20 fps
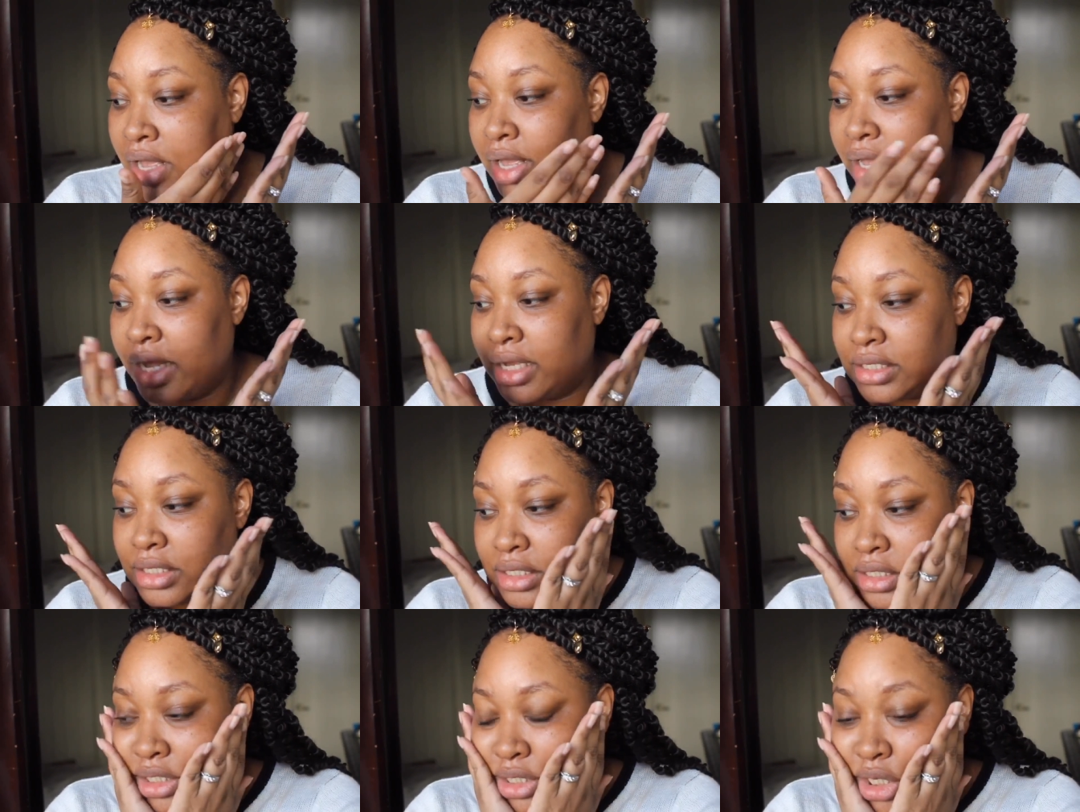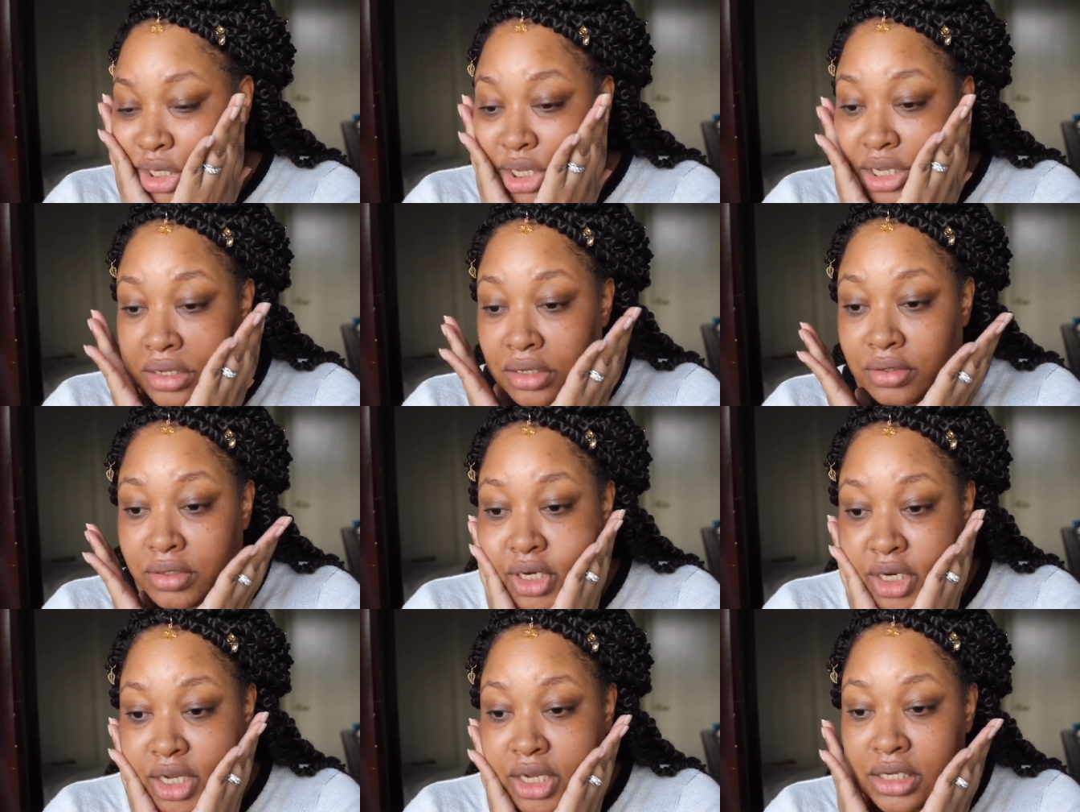it still
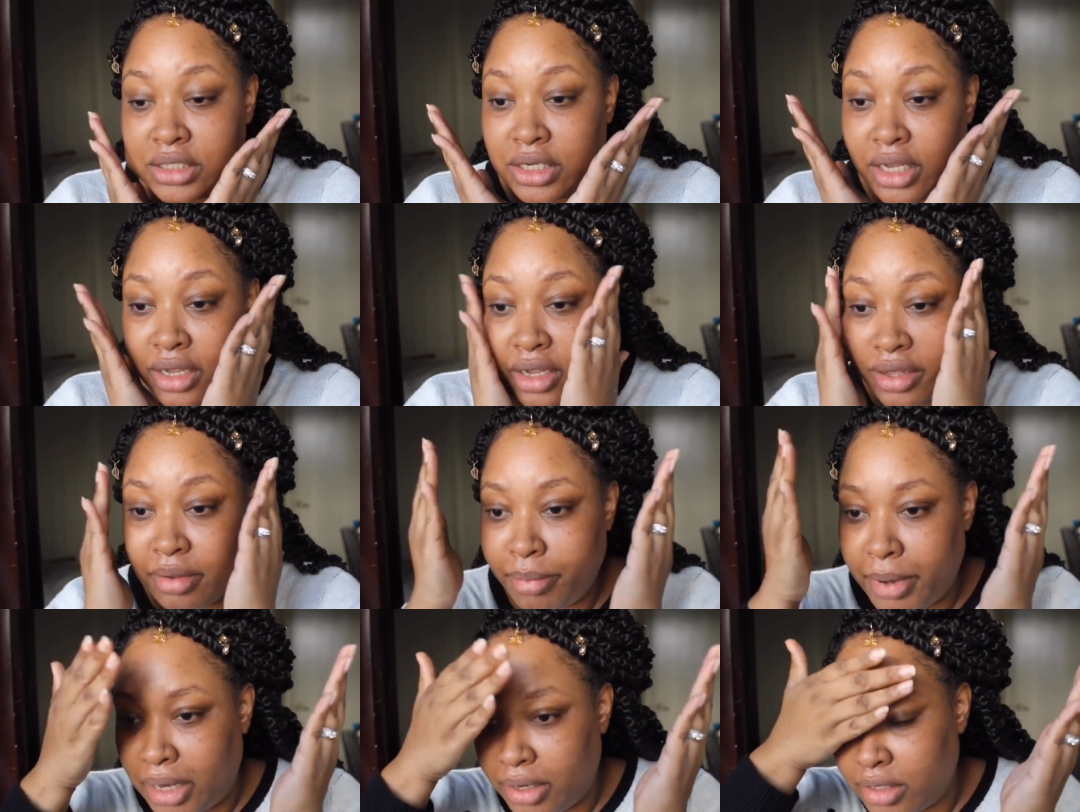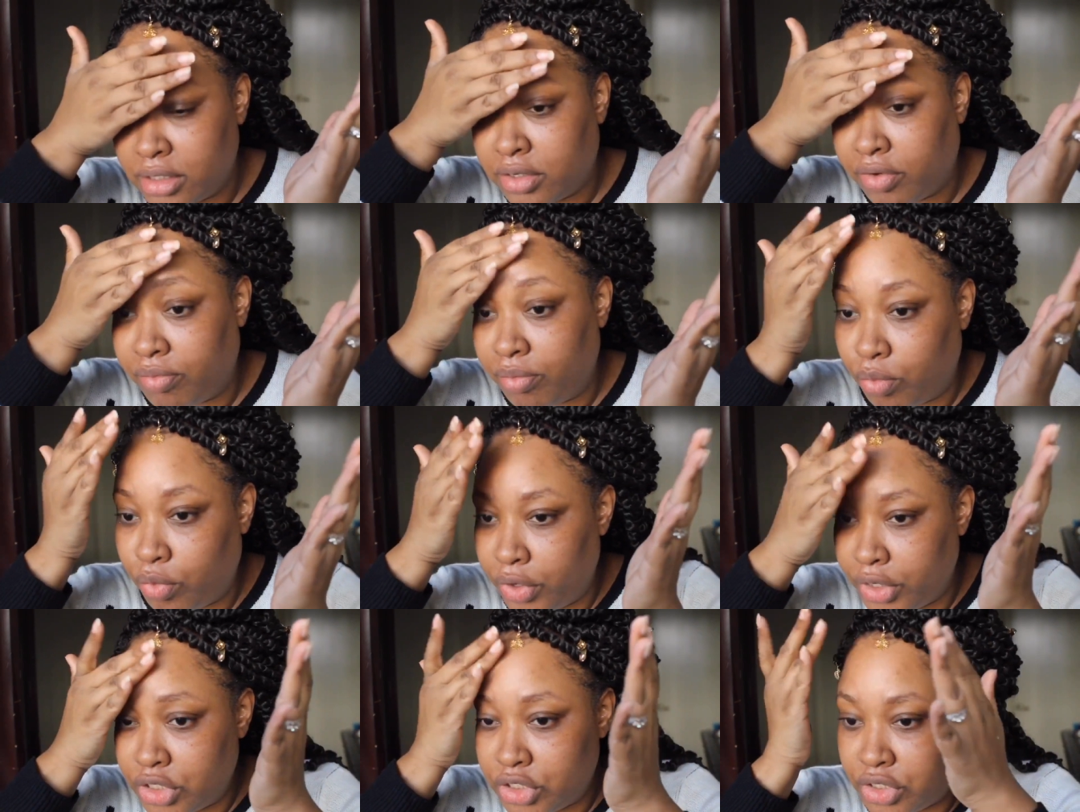needs a good balance of
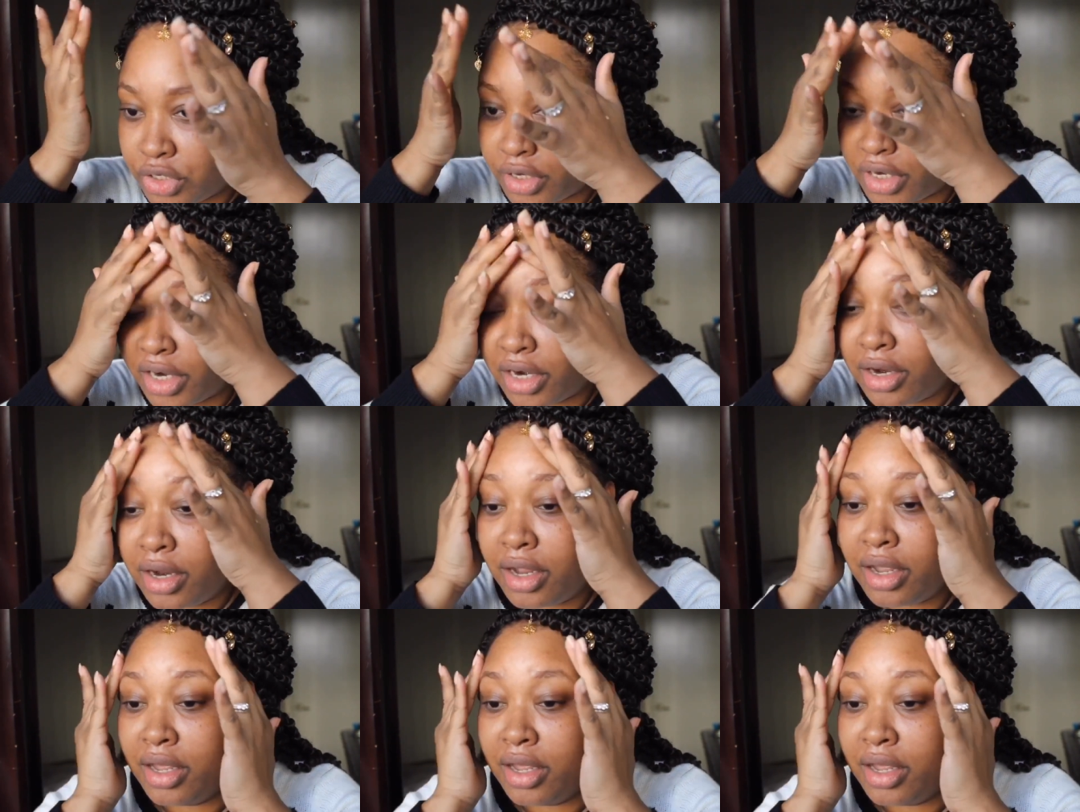moisture.